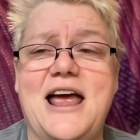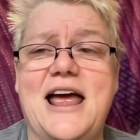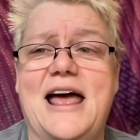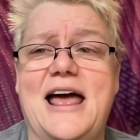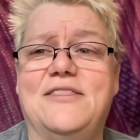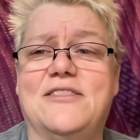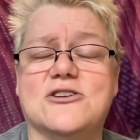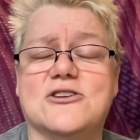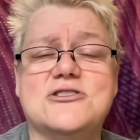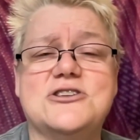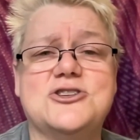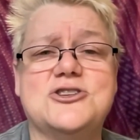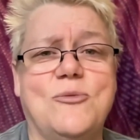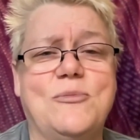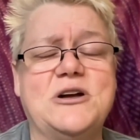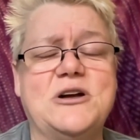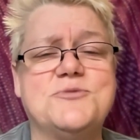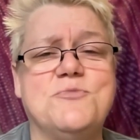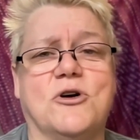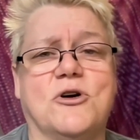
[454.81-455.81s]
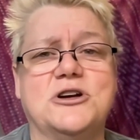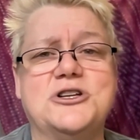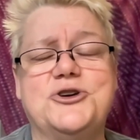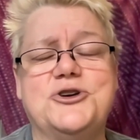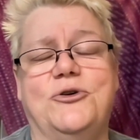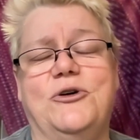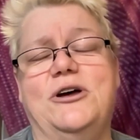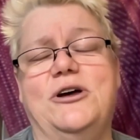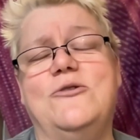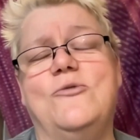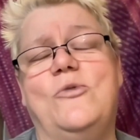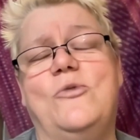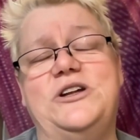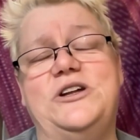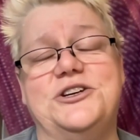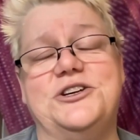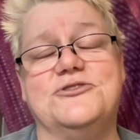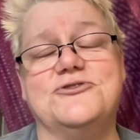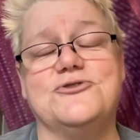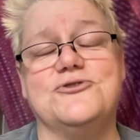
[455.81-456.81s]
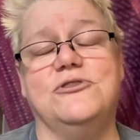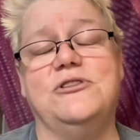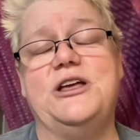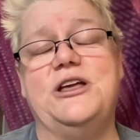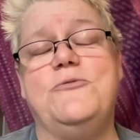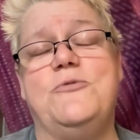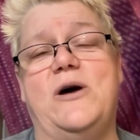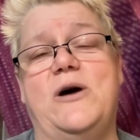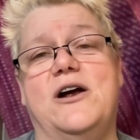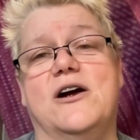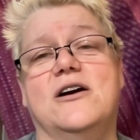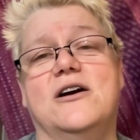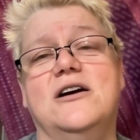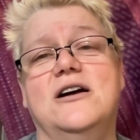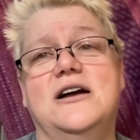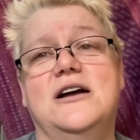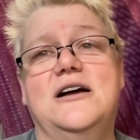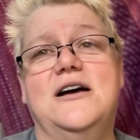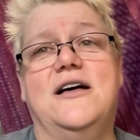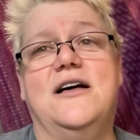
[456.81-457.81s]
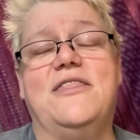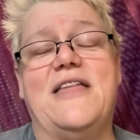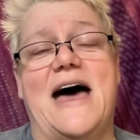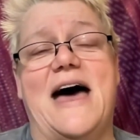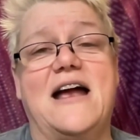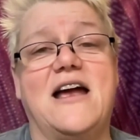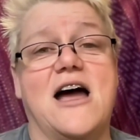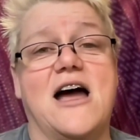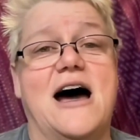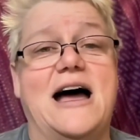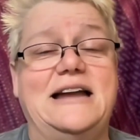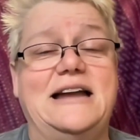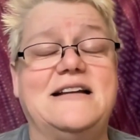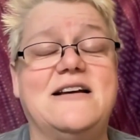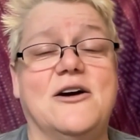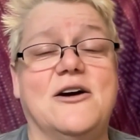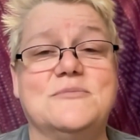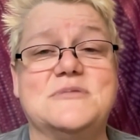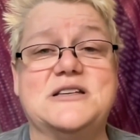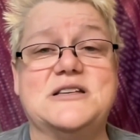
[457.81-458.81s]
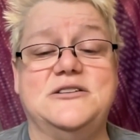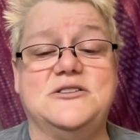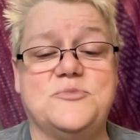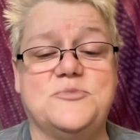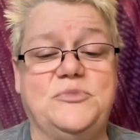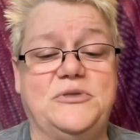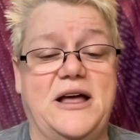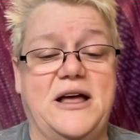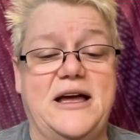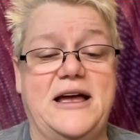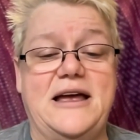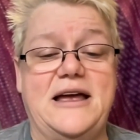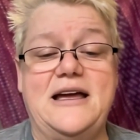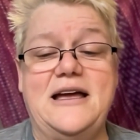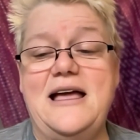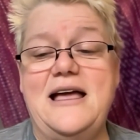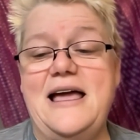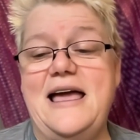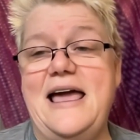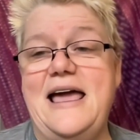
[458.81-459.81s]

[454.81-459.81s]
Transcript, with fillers: and there's so much more to it, which is really where that guide comes into play.